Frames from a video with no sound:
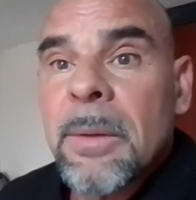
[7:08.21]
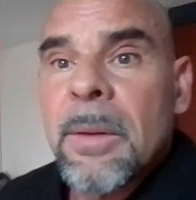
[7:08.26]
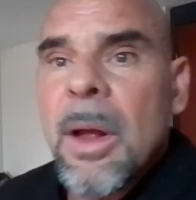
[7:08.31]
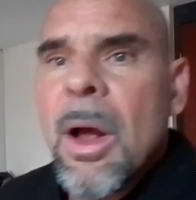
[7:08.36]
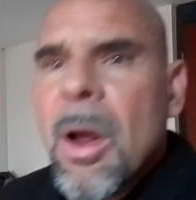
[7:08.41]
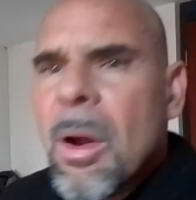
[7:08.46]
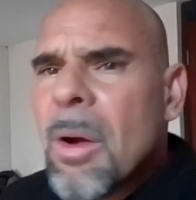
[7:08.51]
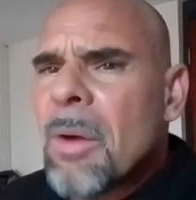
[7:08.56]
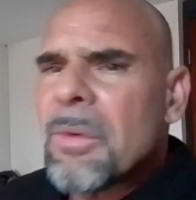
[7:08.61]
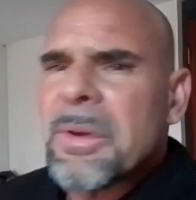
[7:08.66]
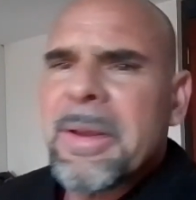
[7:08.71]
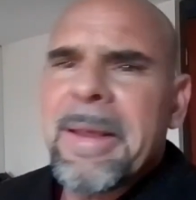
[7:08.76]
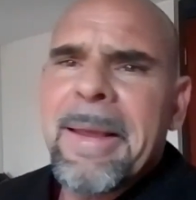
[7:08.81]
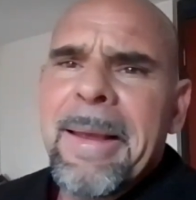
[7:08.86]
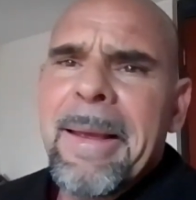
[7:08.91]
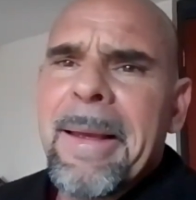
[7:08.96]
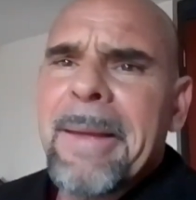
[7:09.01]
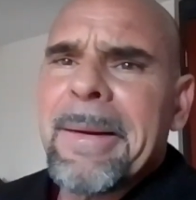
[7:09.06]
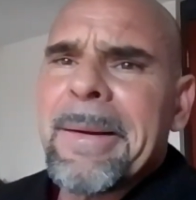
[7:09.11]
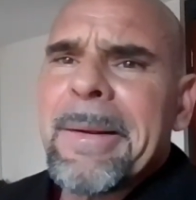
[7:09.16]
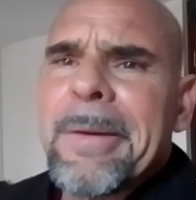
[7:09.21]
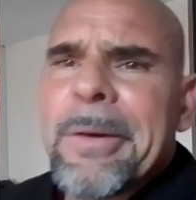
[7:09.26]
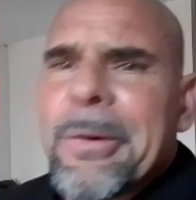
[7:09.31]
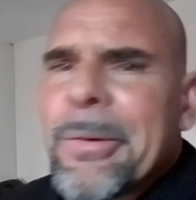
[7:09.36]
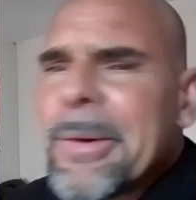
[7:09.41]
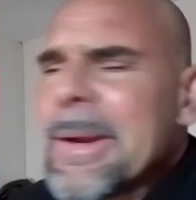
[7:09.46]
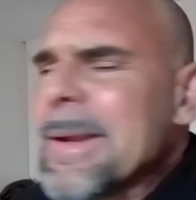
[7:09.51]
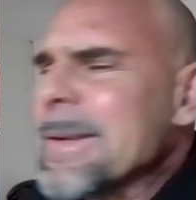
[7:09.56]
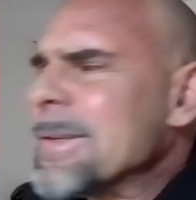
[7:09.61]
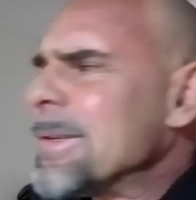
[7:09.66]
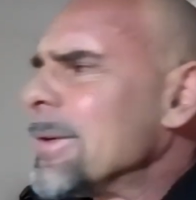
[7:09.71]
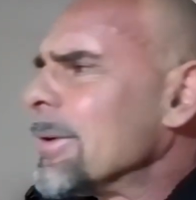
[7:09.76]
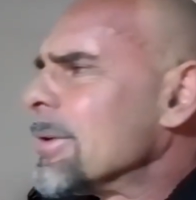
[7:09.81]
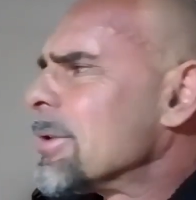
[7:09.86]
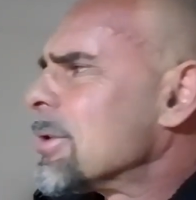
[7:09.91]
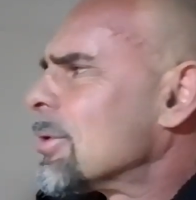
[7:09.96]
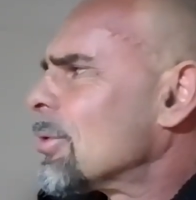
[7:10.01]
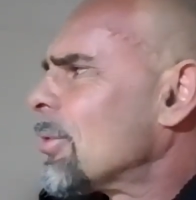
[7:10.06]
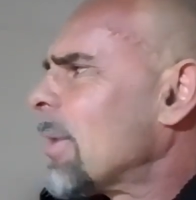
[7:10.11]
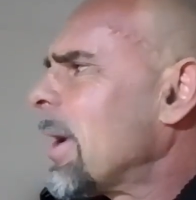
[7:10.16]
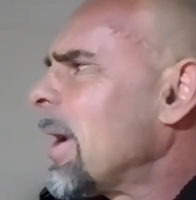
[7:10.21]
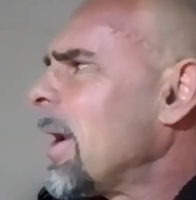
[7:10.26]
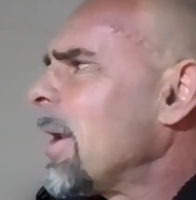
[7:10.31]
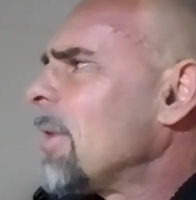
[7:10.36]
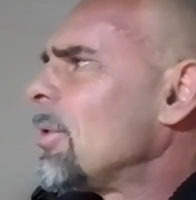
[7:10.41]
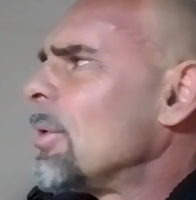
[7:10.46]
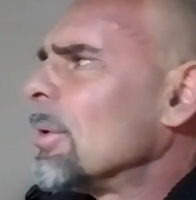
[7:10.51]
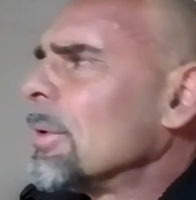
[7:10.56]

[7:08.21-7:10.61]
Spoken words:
Oh, you can't increase your strength.